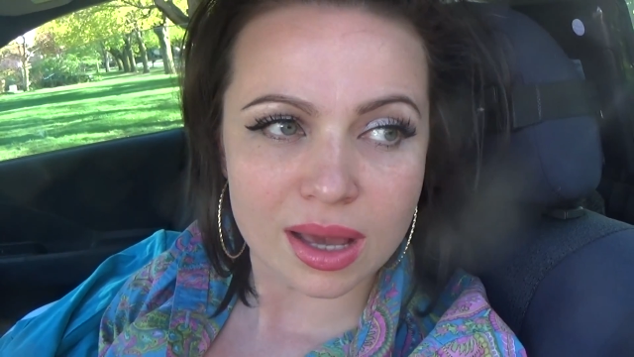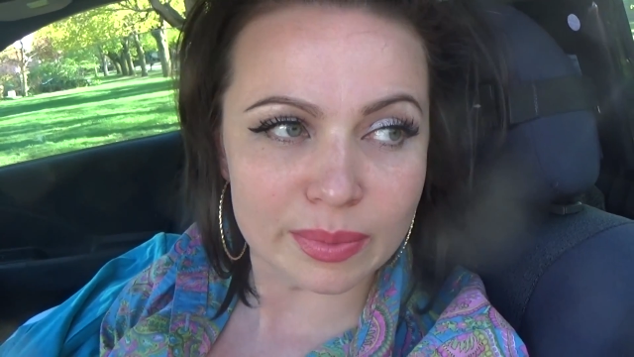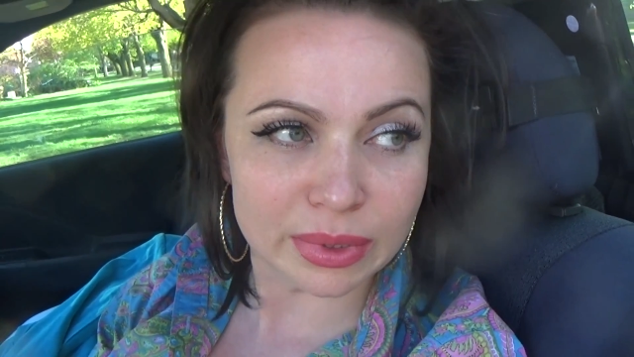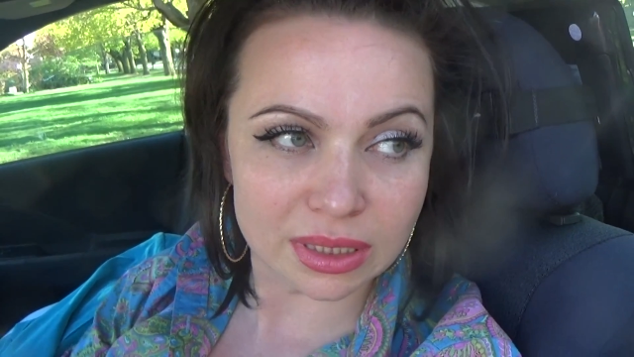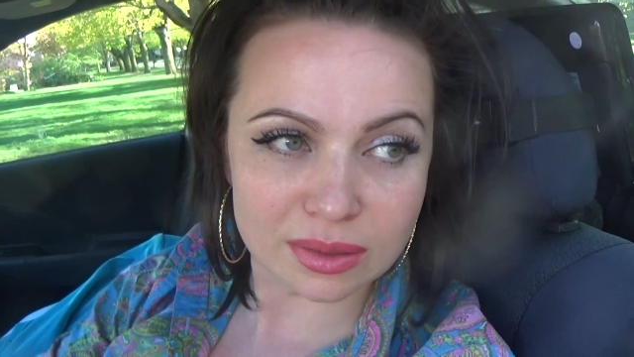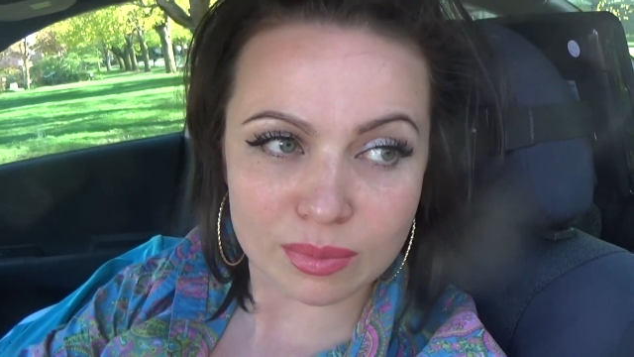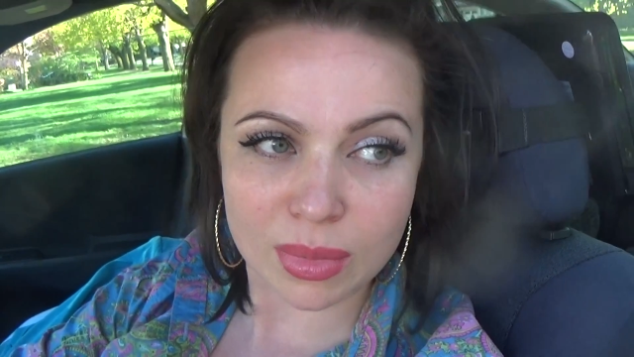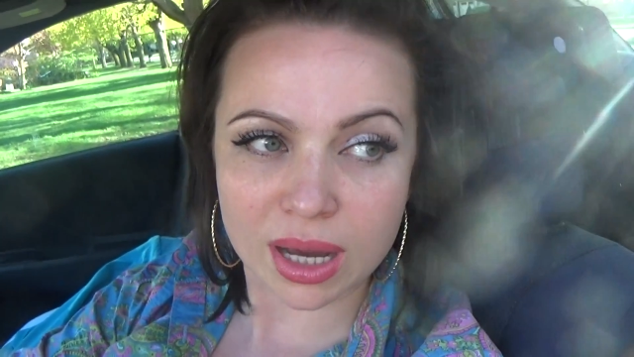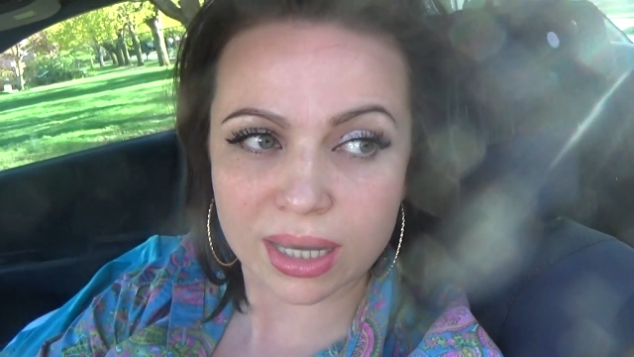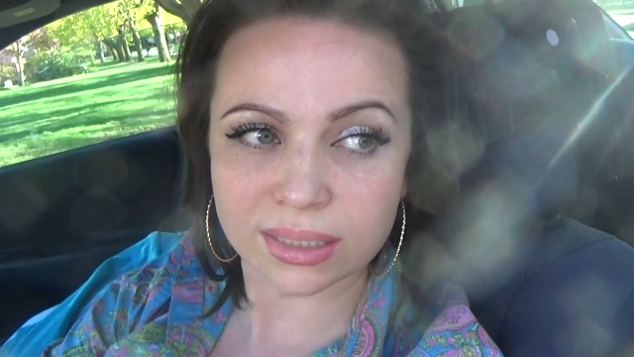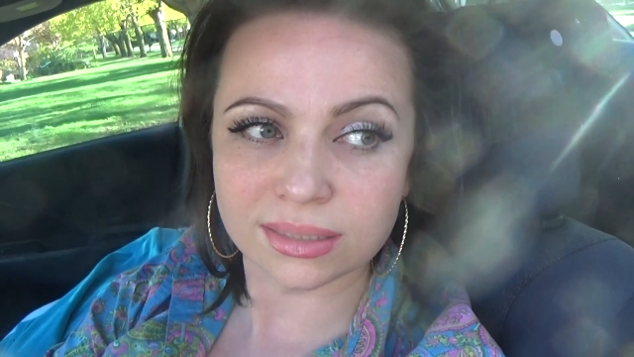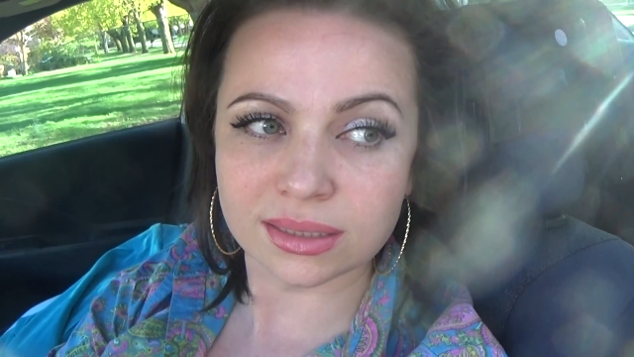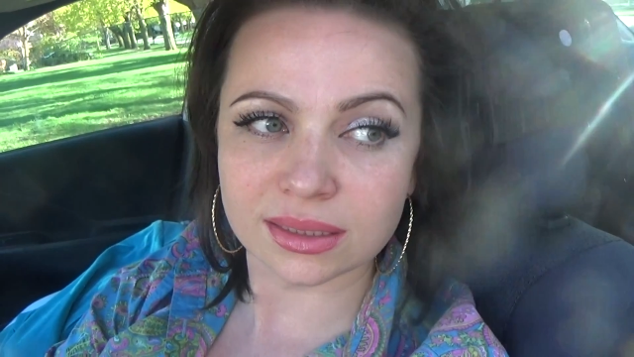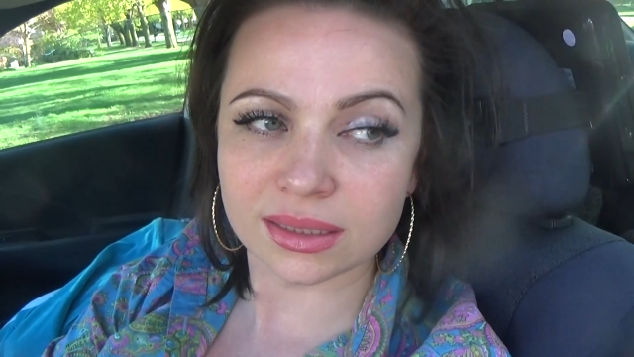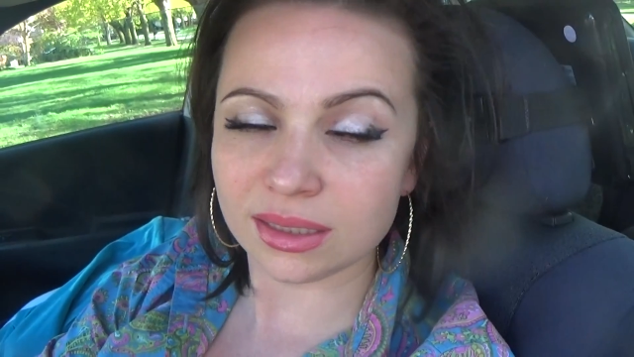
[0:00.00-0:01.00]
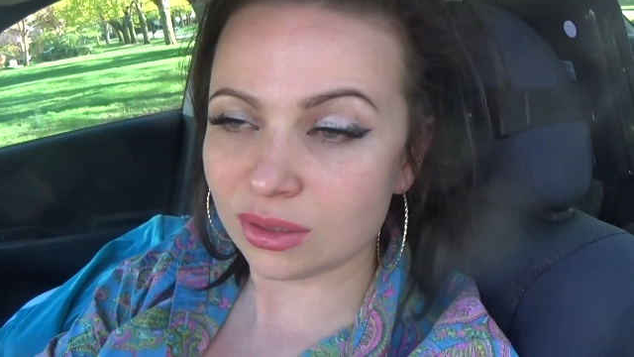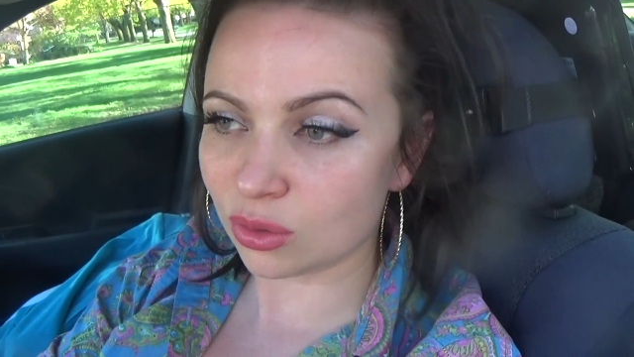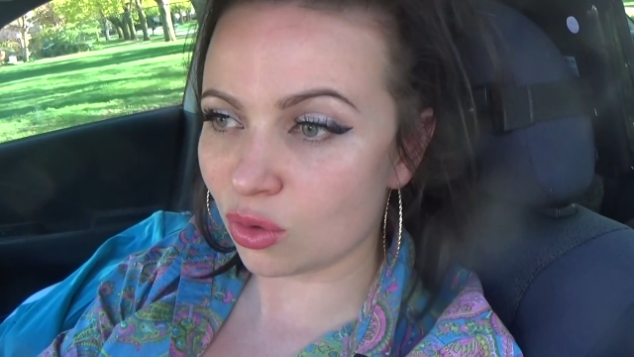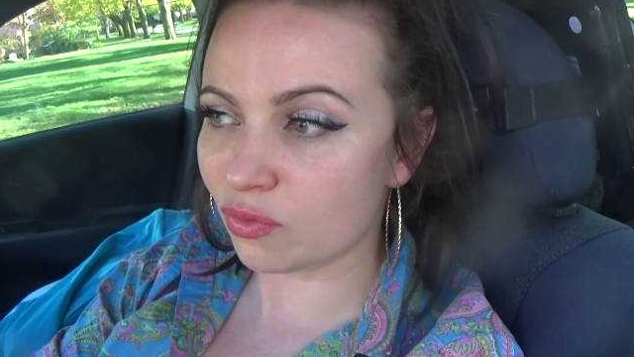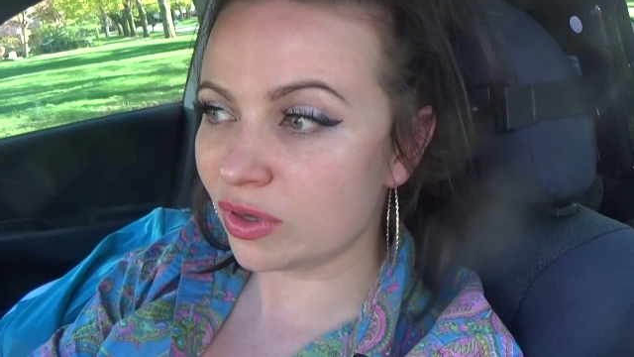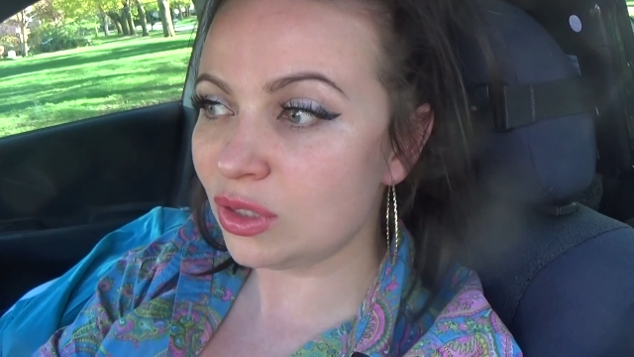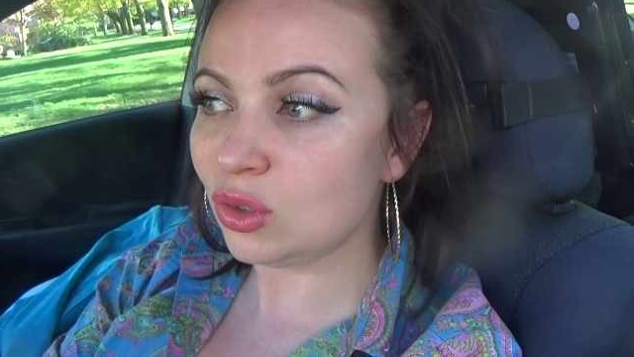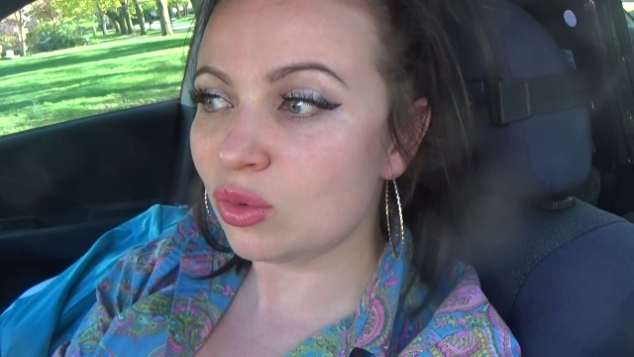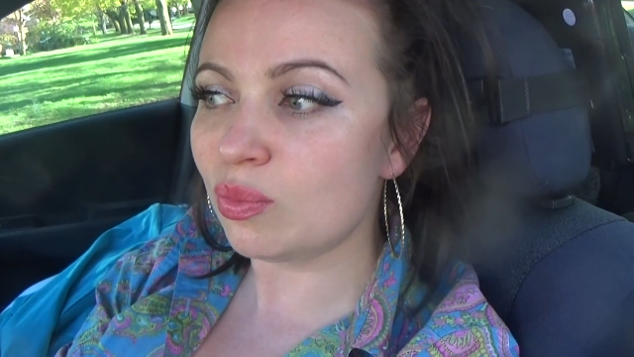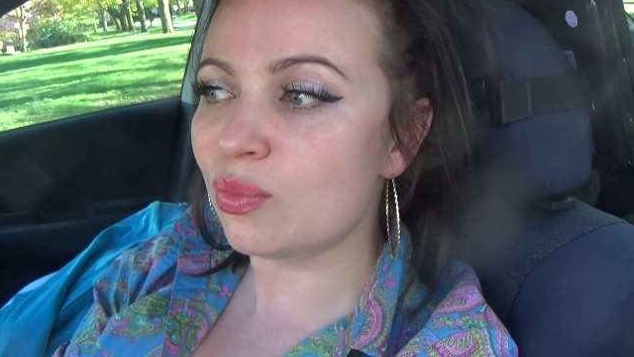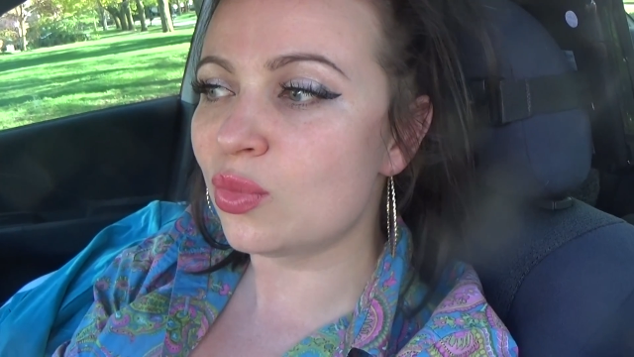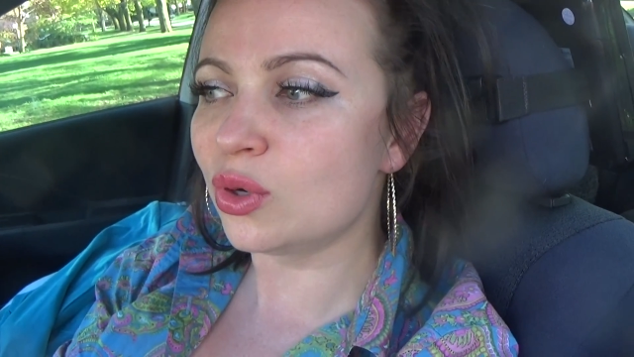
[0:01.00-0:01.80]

i mean it might you know when you